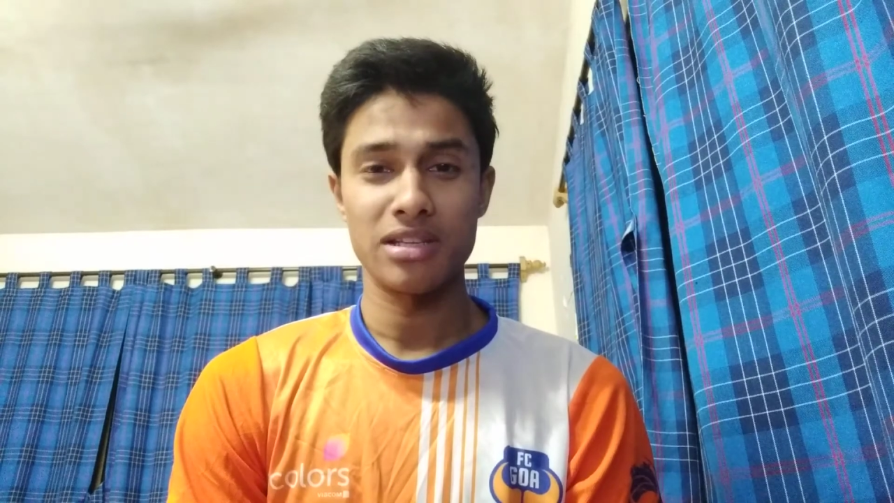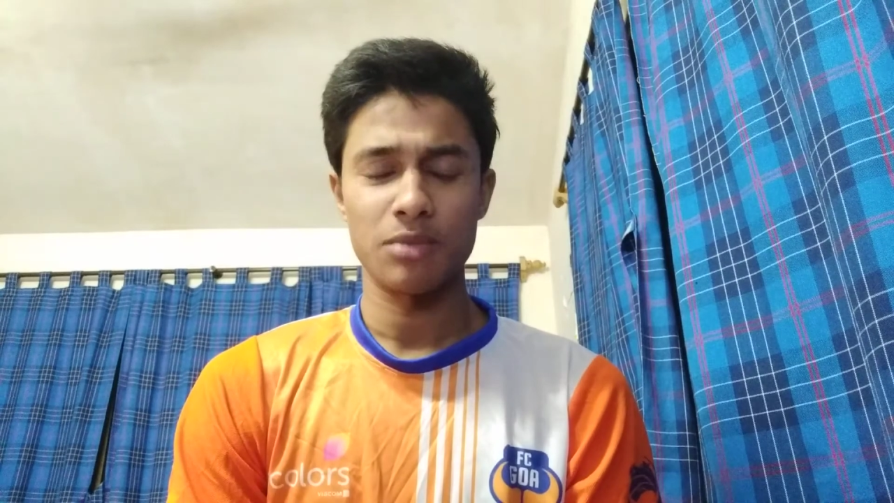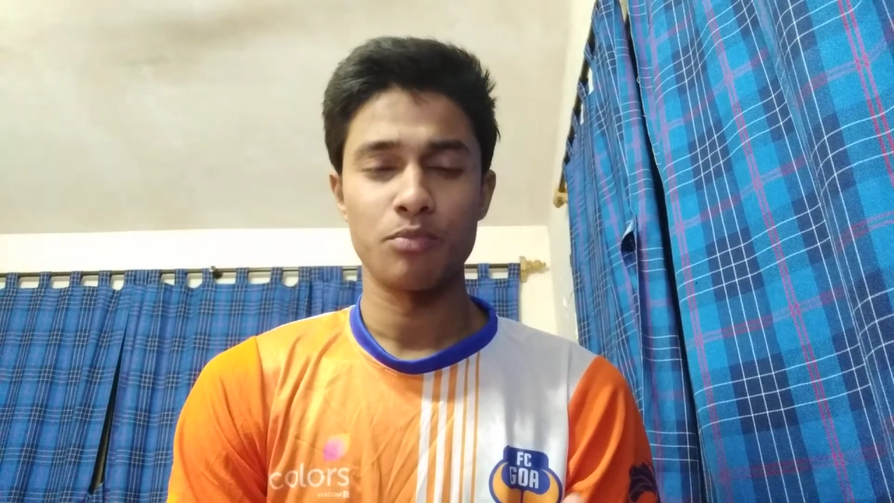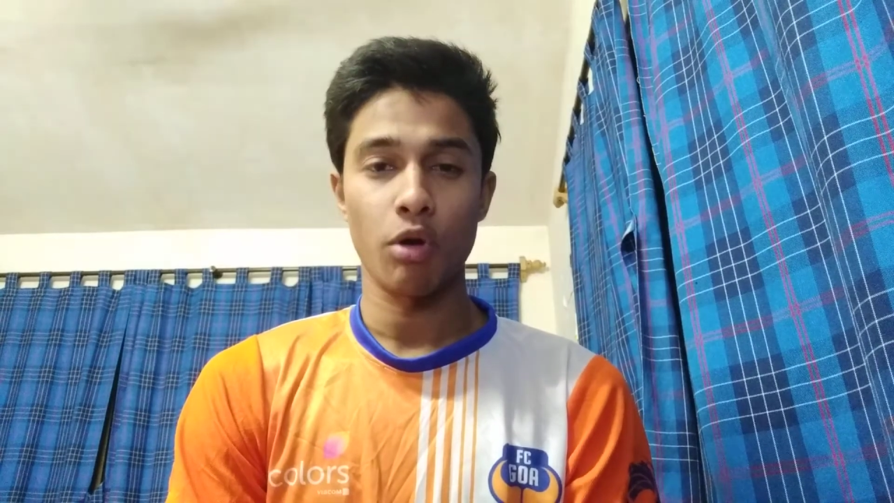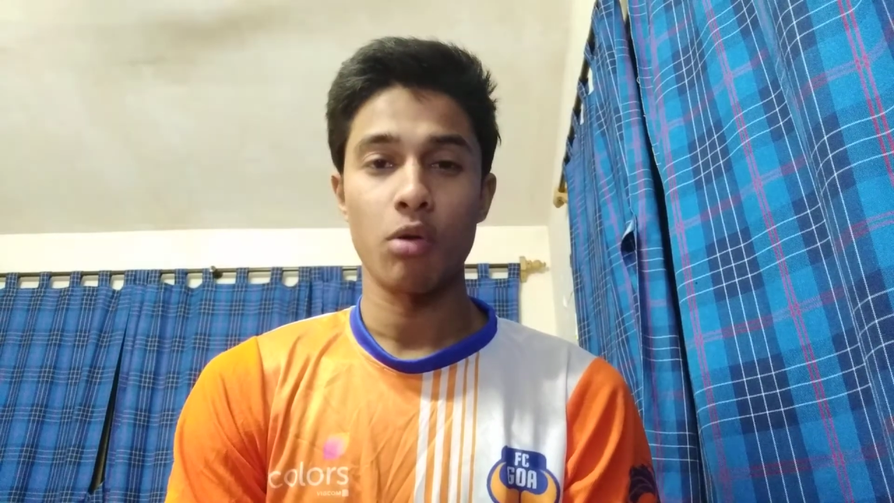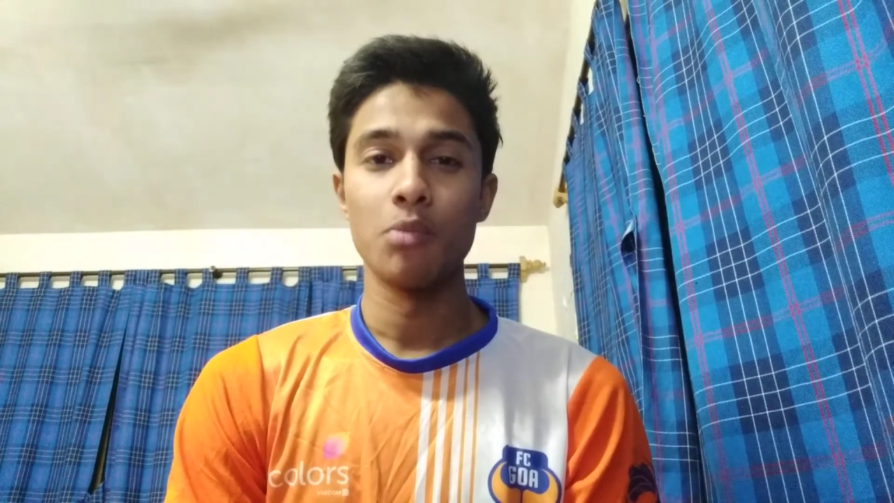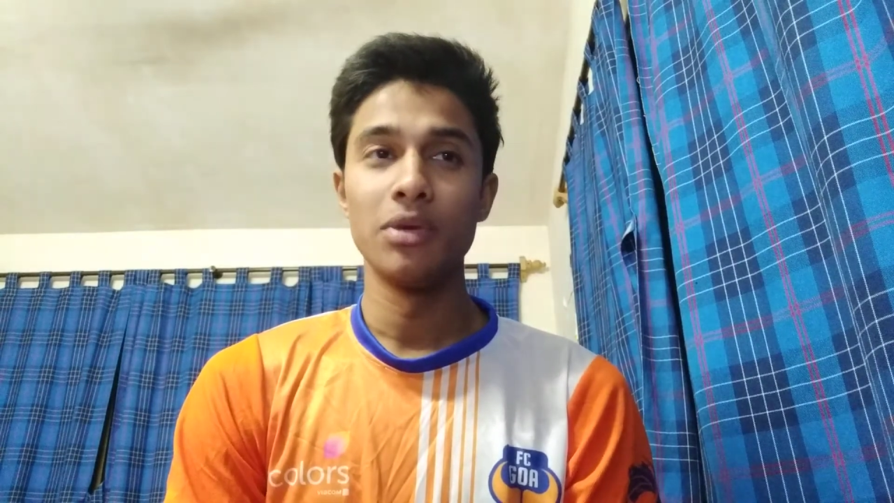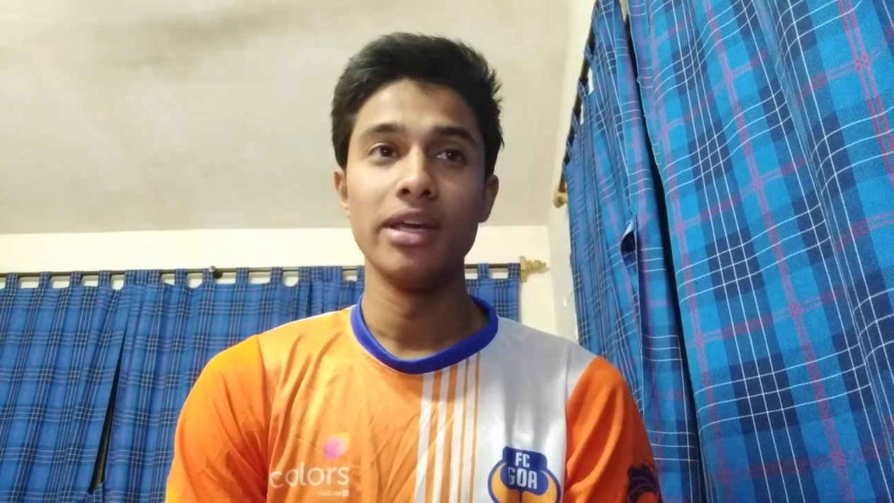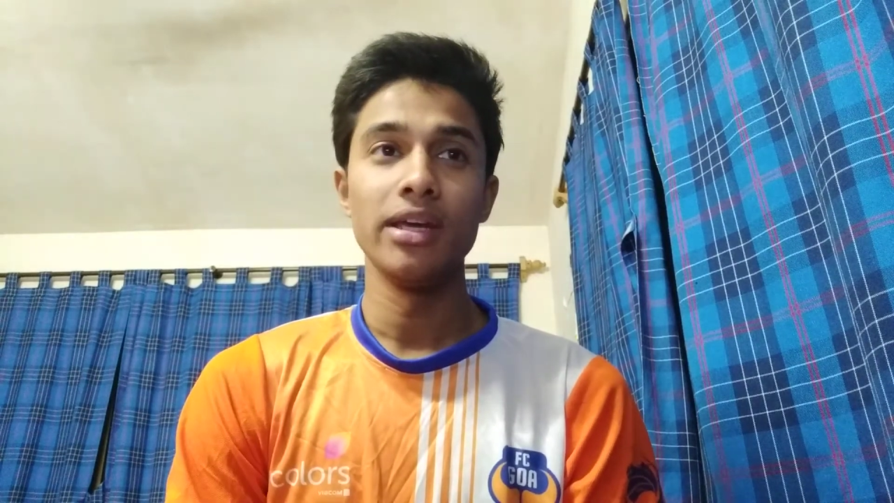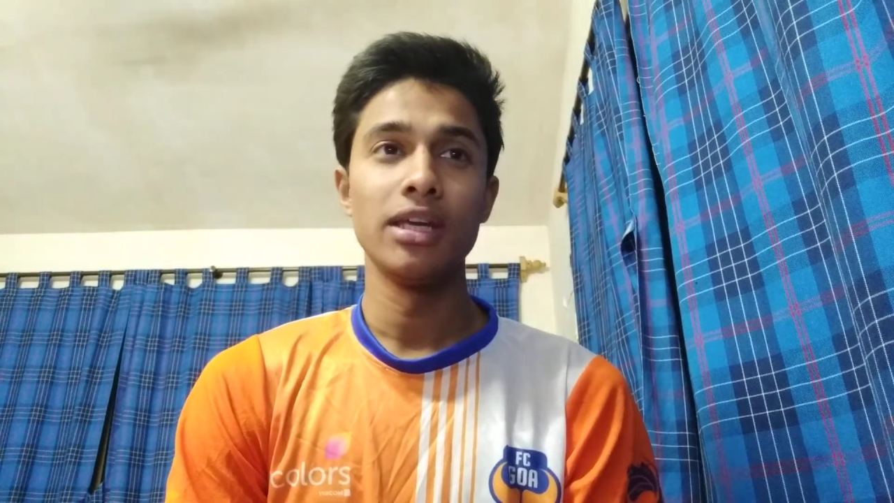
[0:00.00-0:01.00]
and
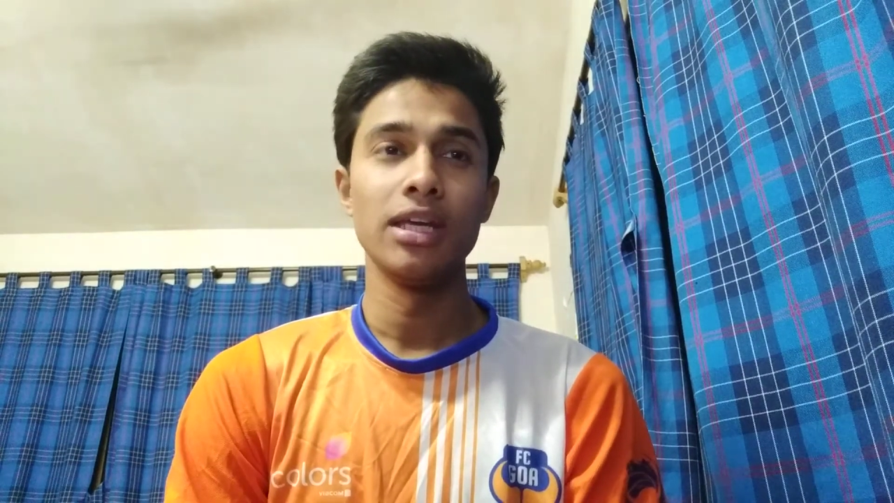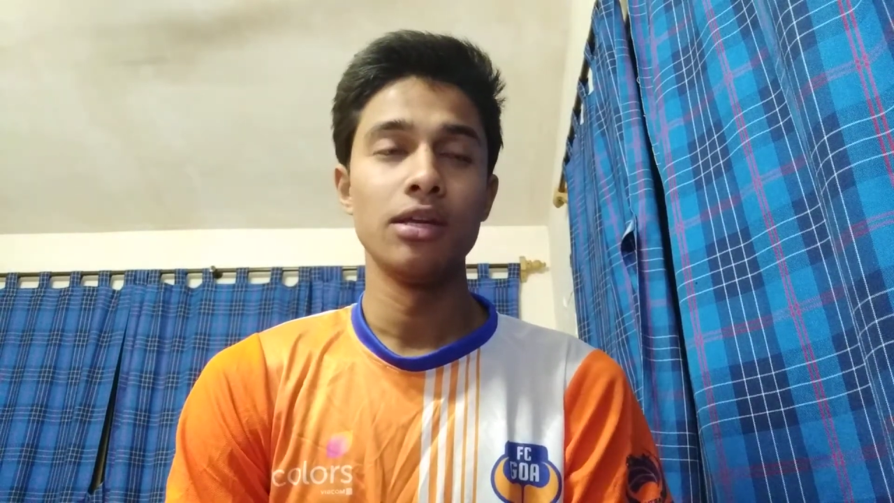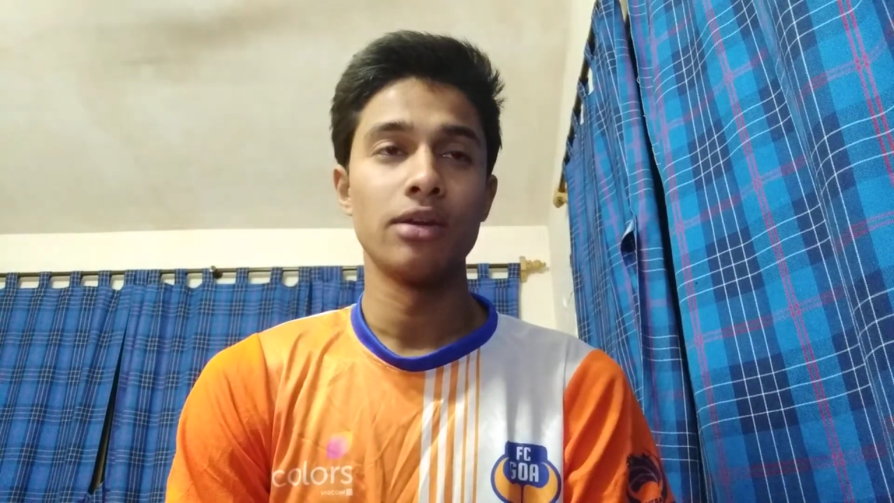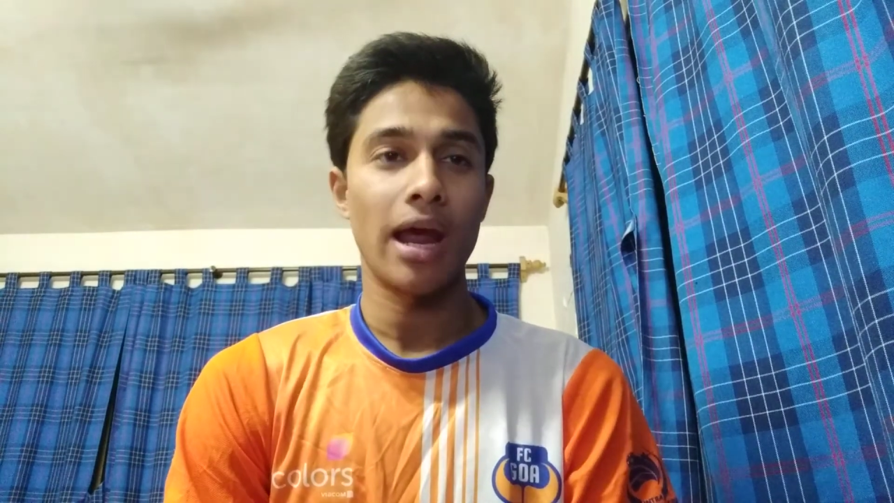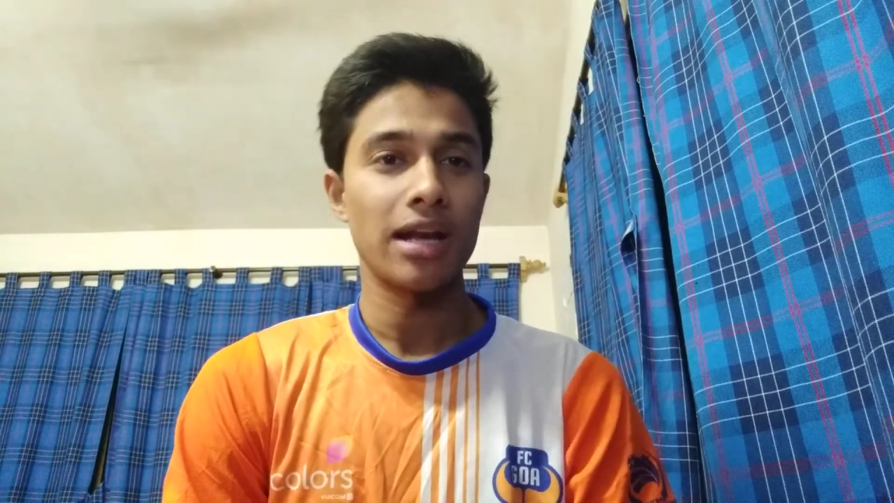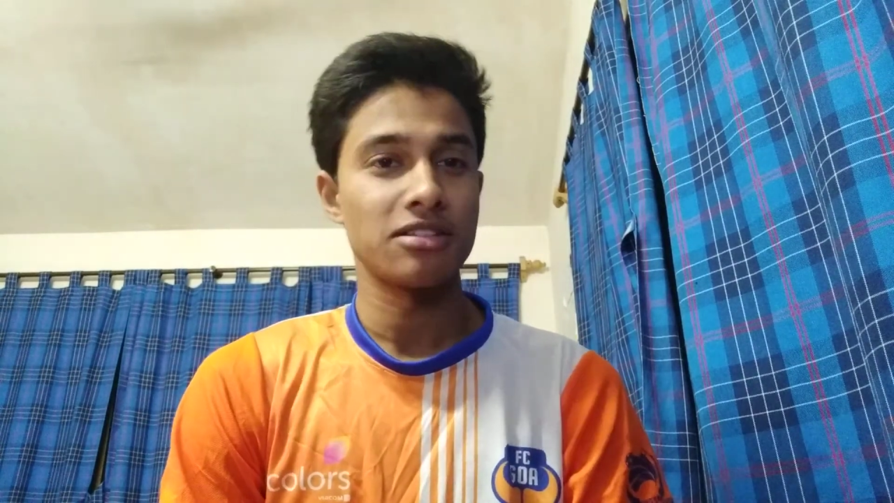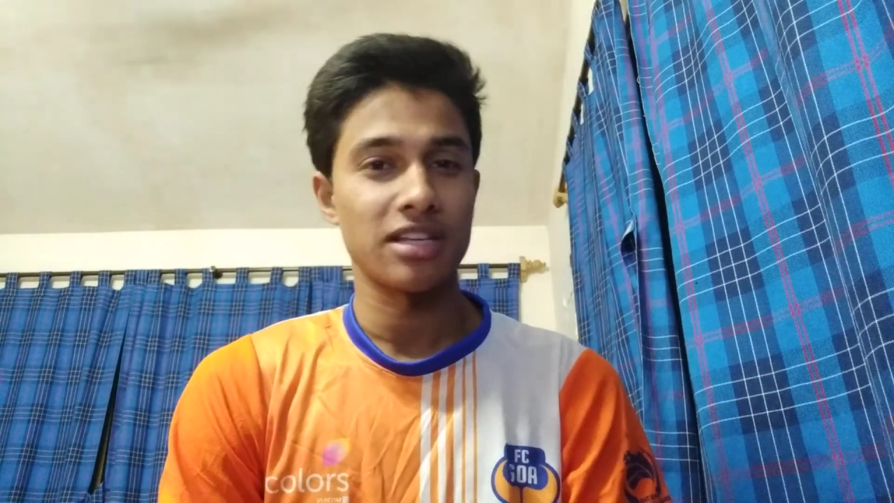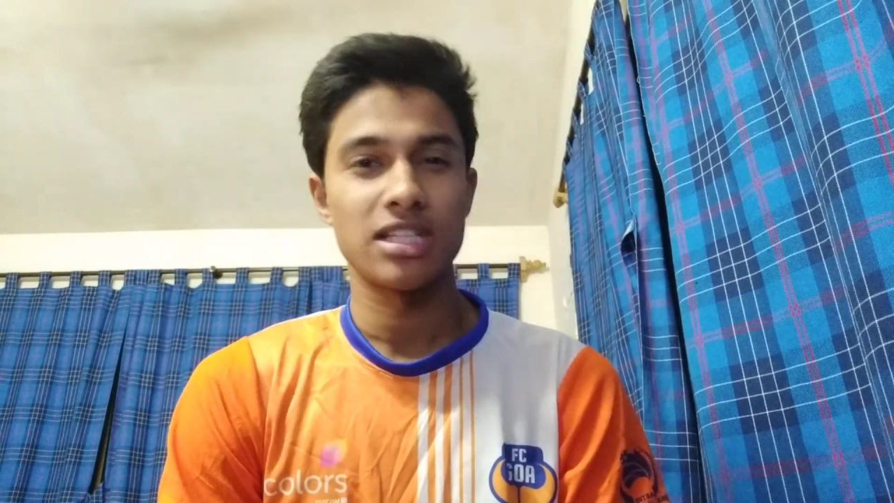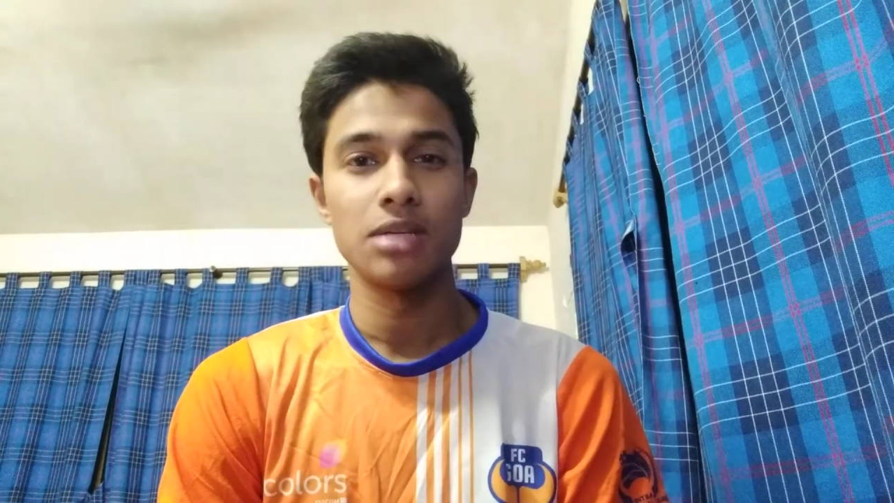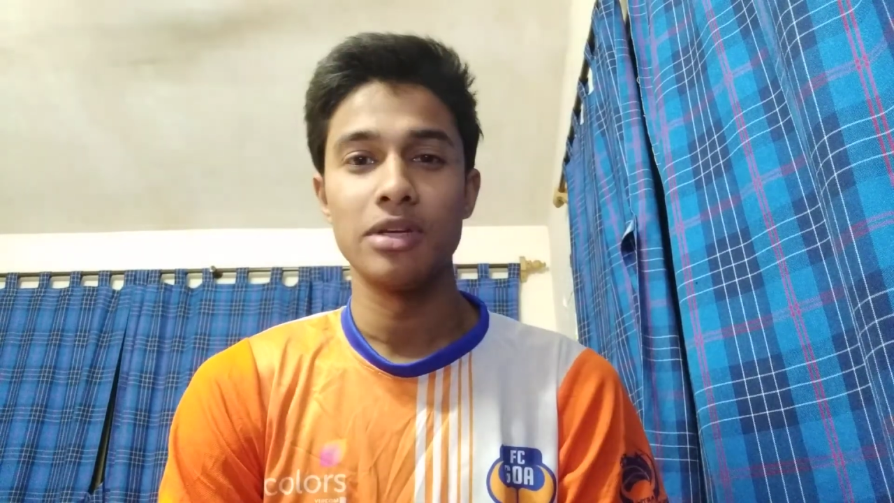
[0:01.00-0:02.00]
probably he ran
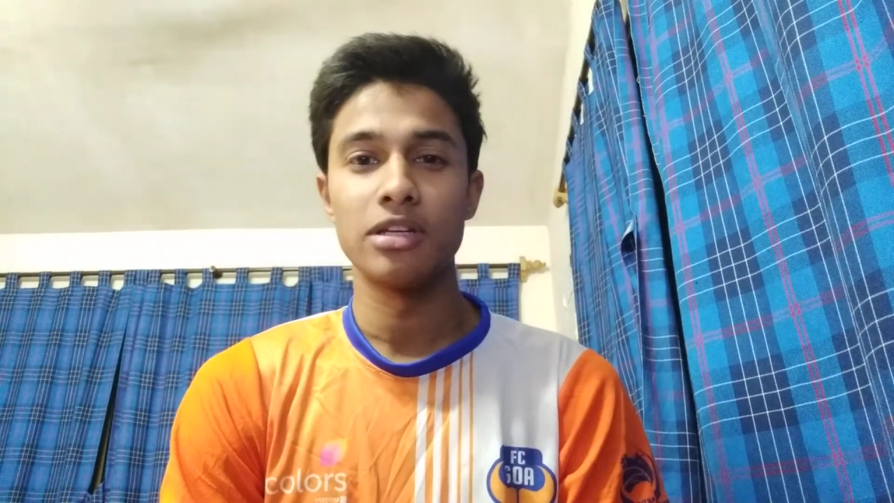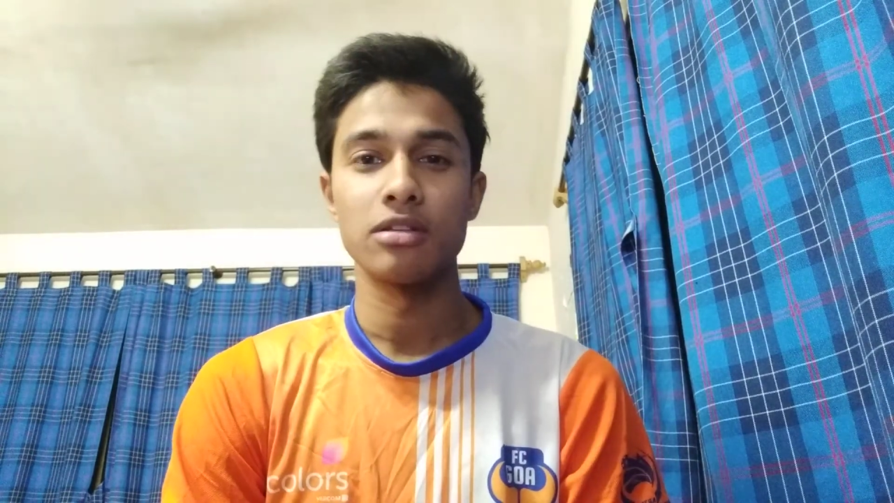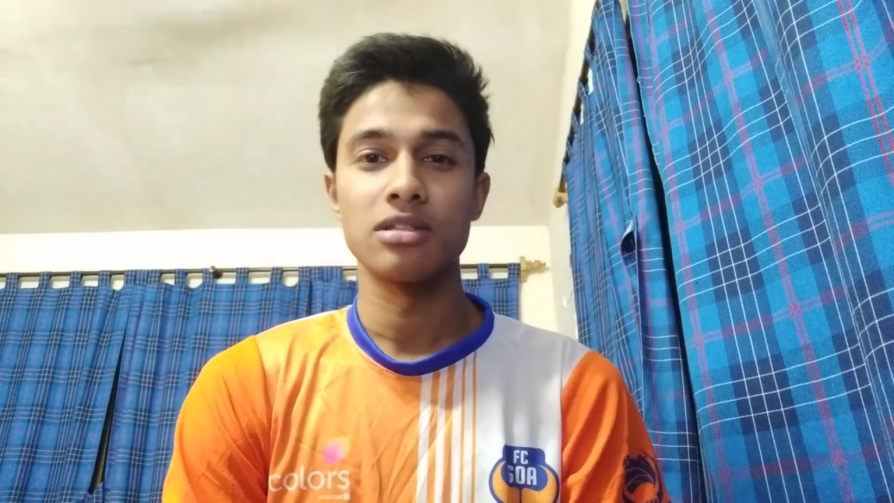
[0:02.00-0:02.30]
60 meters